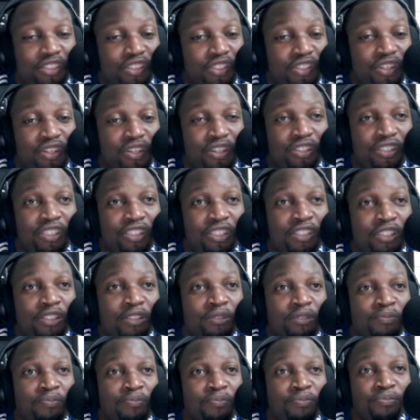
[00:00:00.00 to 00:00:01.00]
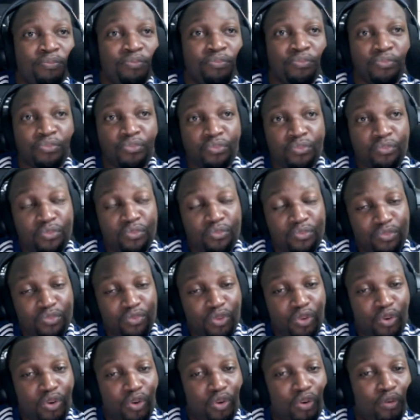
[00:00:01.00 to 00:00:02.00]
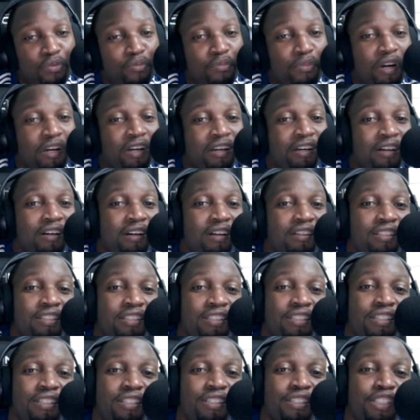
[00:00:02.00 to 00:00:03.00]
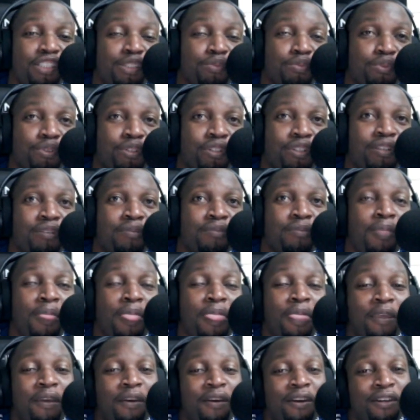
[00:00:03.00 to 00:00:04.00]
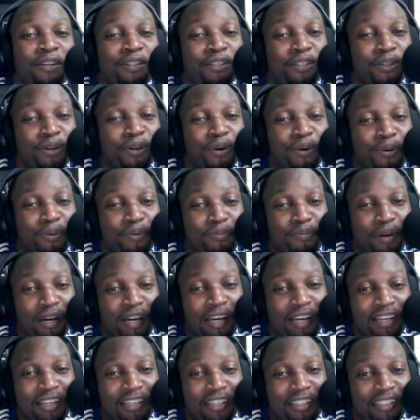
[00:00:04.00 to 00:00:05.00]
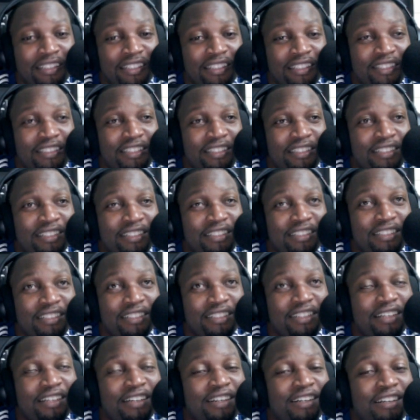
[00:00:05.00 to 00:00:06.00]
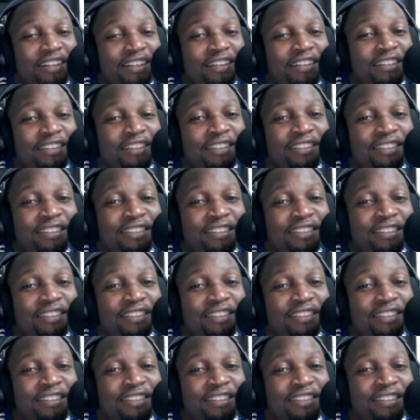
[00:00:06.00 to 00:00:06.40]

George's, up by Constant Spring, down by down